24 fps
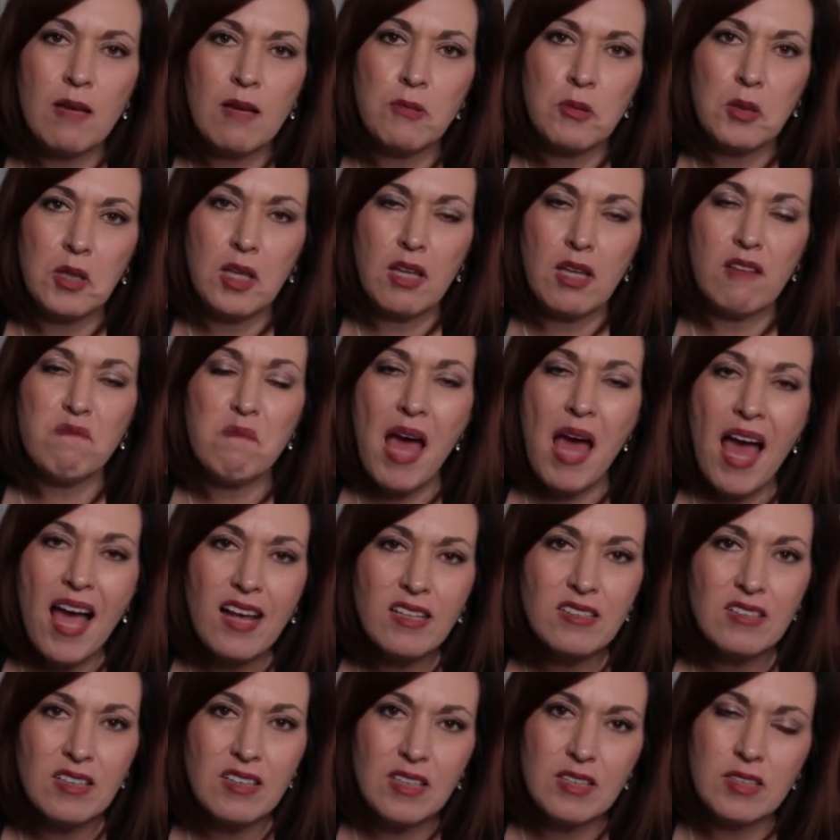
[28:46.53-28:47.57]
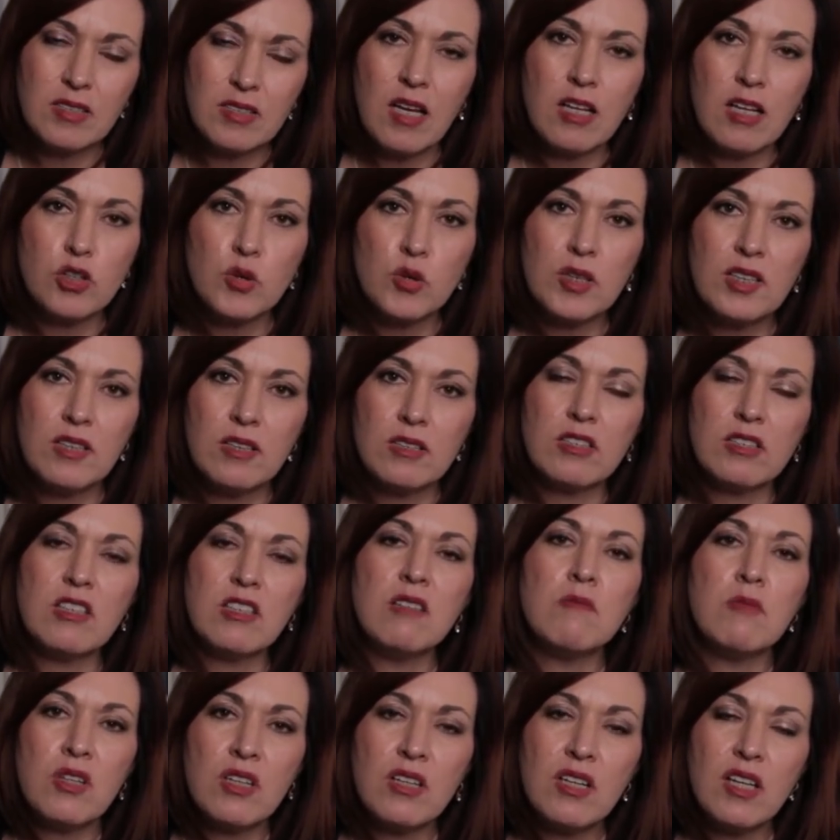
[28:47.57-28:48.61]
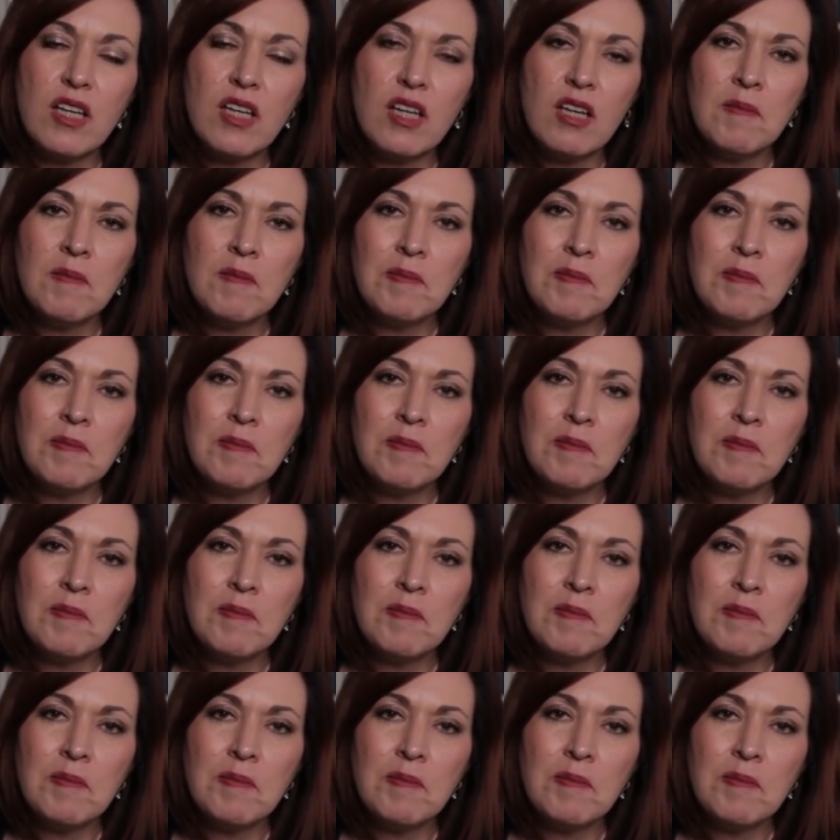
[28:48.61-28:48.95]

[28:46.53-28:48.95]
to give back to this country and this community,